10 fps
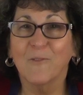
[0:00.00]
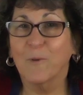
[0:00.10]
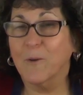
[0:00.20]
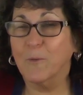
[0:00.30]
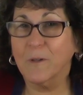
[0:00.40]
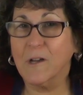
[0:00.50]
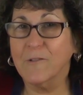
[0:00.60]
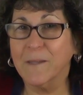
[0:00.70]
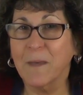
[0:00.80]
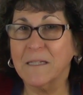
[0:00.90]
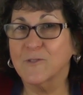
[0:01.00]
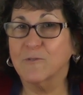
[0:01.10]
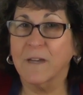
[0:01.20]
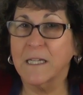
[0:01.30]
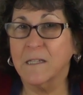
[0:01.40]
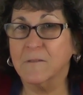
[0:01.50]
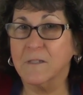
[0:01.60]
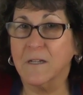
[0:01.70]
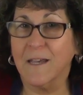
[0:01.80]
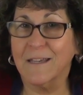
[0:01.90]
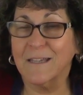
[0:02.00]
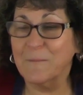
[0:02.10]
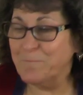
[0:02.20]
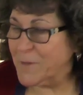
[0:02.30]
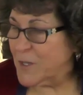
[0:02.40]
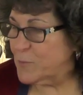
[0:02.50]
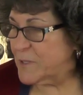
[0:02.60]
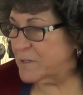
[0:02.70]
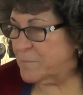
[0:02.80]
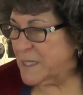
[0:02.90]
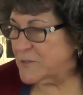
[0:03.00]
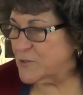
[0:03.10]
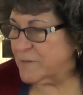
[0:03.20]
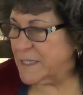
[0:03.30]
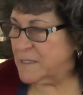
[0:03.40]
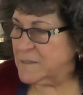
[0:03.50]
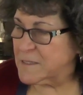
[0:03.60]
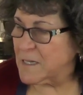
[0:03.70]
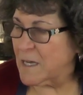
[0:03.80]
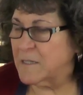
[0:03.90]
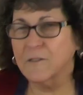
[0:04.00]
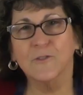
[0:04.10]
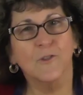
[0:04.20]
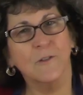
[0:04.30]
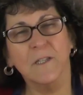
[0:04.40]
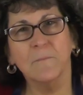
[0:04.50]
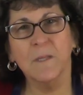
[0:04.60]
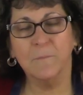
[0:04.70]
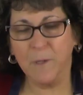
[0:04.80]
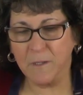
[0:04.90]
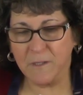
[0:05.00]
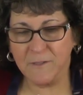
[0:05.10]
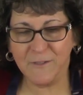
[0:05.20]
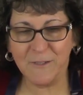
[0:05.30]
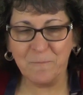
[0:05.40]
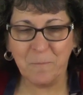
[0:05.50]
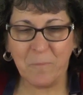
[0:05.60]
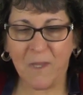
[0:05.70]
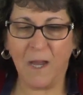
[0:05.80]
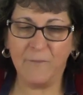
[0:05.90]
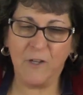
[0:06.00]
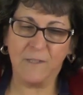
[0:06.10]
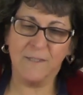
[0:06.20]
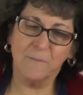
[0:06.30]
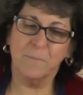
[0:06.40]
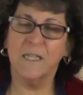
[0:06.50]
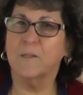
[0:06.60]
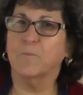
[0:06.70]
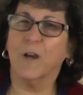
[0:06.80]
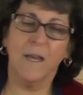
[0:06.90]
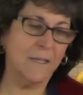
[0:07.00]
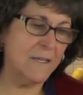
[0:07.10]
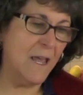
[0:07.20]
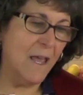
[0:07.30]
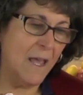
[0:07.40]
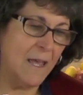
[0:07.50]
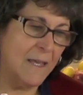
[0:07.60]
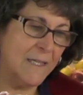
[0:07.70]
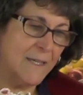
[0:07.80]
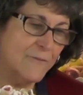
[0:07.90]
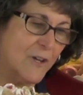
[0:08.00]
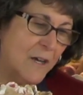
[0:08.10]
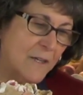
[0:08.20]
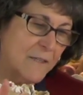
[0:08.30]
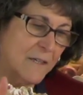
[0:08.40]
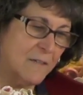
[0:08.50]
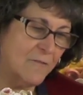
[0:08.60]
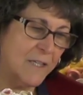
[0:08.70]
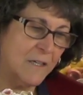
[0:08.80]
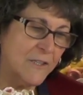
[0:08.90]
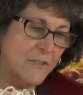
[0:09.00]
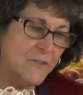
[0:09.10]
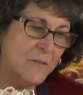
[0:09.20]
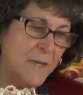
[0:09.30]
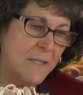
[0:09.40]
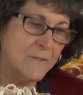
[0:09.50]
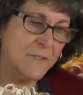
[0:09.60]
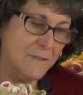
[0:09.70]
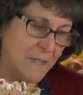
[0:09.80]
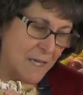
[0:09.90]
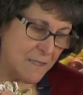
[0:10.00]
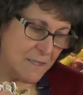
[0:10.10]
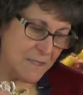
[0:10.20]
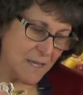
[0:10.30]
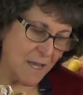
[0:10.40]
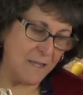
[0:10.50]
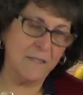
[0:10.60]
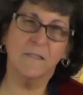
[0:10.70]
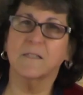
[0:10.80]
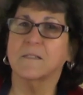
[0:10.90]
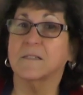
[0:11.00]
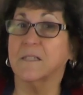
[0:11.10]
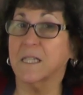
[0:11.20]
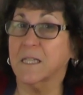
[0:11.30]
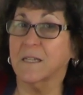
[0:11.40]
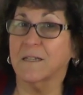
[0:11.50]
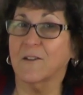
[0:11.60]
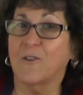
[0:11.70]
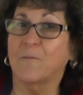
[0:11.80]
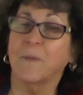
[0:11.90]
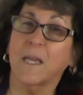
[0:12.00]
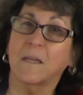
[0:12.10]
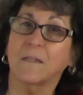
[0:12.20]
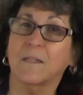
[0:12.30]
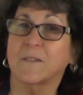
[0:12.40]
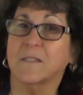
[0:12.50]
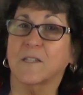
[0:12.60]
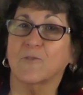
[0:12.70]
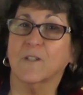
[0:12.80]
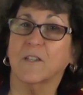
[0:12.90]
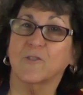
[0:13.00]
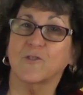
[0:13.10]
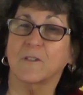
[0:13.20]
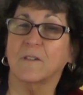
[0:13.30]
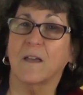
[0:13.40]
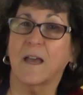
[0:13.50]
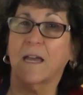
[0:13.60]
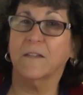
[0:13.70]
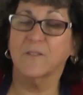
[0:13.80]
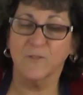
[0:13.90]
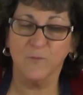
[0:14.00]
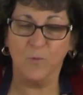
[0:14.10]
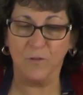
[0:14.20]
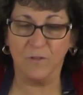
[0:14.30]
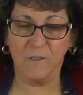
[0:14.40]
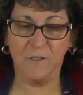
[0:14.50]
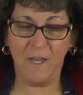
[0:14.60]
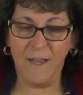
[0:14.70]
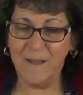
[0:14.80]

Well, we're going Mediterranean today with Mediterranean style turkey meatballs. I've got some pita bread and I've got red onion, tomatoes, and lettuce, and tzatziki, homemade in the secret kitchen, out of this world.